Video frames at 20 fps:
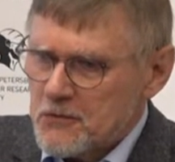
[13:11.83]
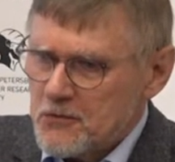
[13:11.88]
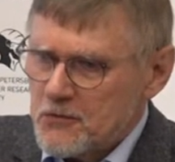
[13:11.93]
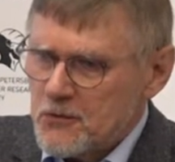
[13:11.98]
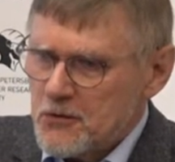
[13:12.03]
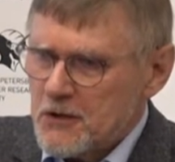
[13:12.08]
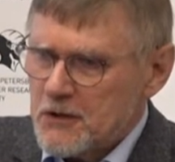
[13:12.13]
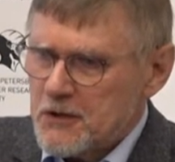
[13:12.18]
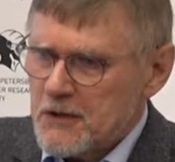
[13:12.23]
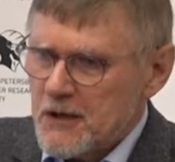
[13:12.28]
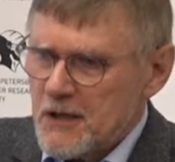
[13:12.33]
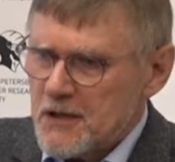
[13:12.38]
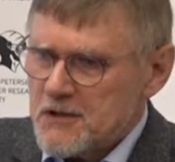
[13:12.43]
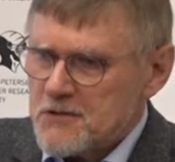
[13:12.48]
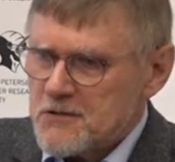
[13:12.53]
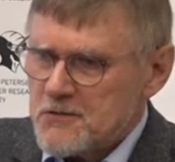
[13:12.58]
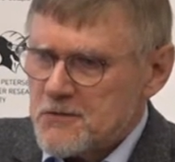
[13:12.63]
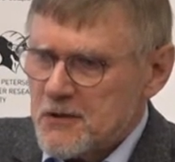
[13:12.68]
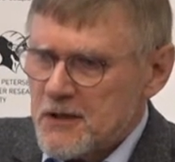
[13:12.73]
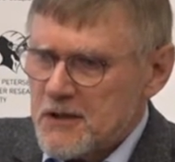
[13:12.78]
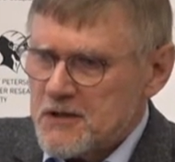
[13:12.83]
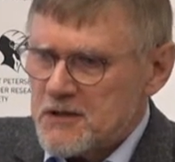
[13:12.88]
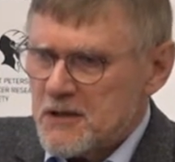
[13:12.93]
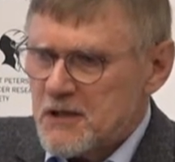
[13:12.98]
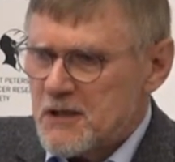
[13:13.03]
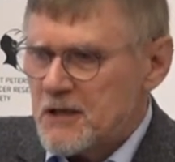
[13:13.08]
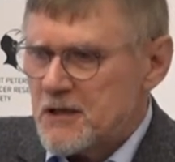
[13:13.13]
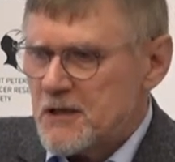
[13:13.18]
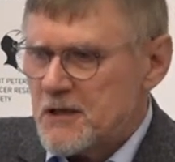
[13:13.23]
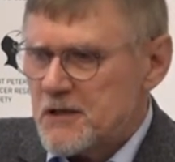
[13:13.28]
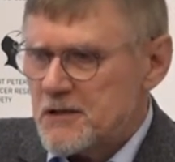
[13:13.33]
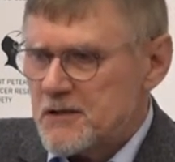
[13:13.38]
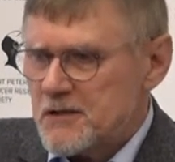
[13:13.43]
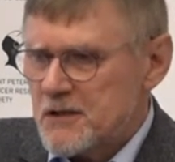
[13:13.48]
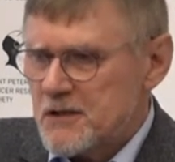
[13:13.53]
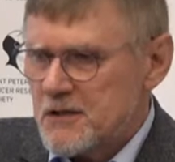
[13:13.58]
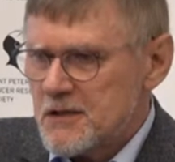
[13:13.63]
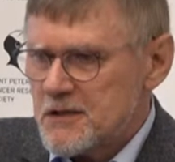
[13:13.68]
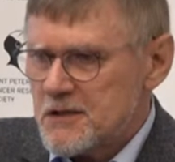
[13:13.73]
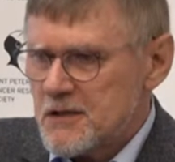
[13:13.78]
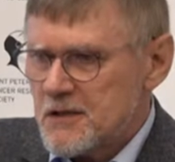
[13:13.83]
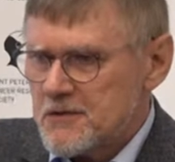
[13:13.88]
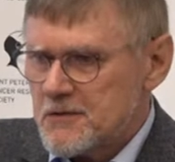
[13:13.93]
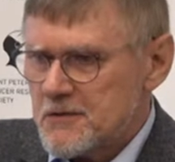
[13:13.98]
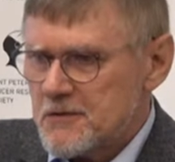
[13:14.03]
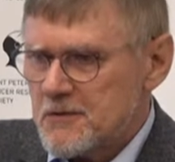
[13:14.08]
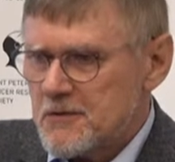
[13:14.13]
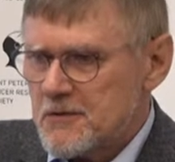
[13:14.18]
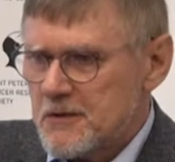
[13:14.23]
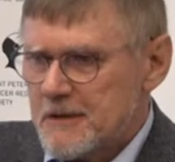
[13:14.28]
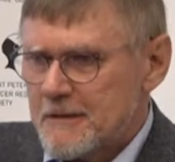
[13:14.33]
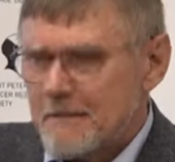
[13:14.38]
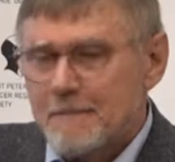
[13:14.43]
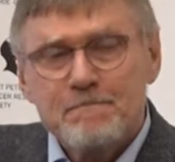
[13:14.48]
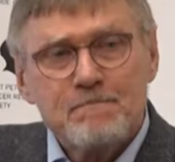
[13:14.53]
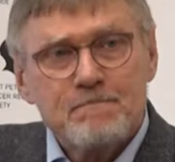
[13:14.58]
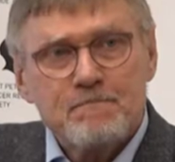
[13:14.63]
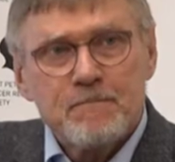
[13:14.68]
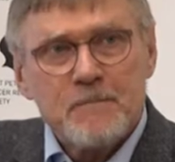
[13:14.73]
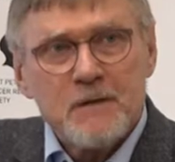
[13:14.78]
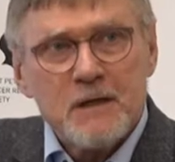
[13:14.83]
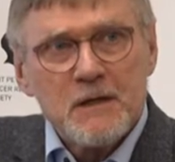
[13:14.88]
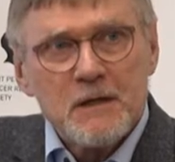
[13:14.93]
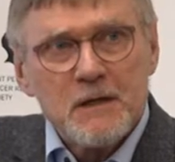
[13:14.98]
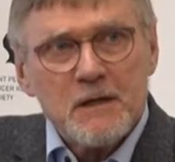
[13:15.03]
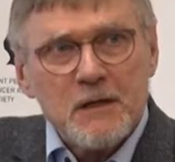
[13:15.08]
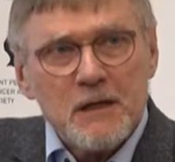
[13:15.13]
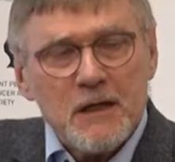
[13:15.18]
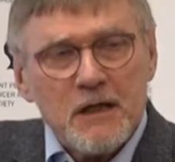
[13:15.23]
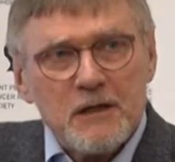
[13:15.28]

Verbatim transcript: quality assurance, linkages and so on.